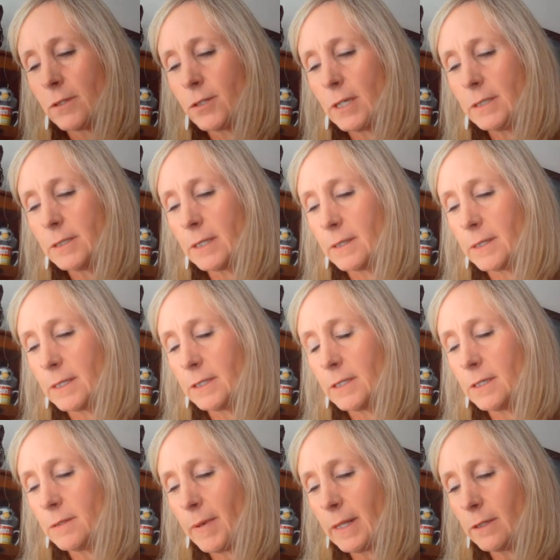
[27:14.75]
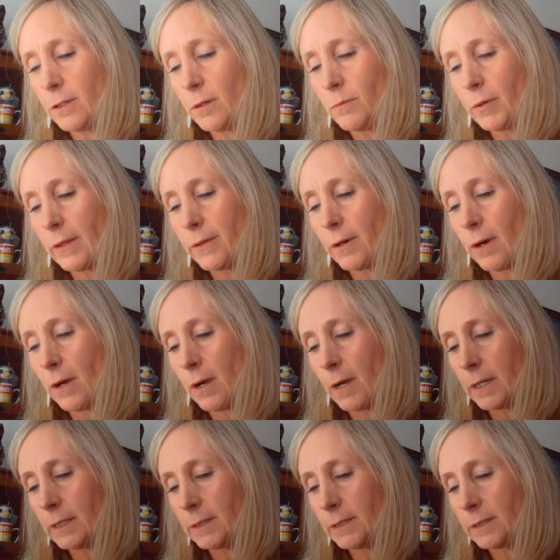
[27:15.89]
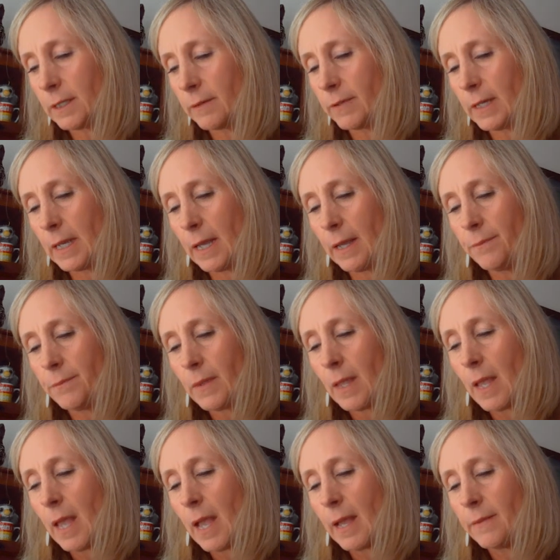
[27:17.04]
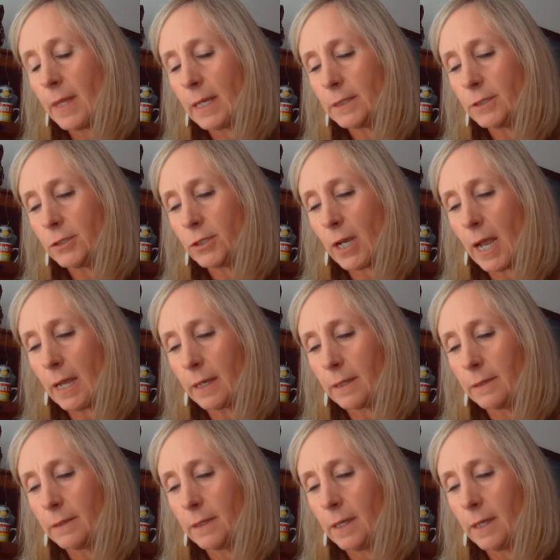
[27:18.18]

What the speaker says: Justin, this is my little brother August, said Via, and that's Jack.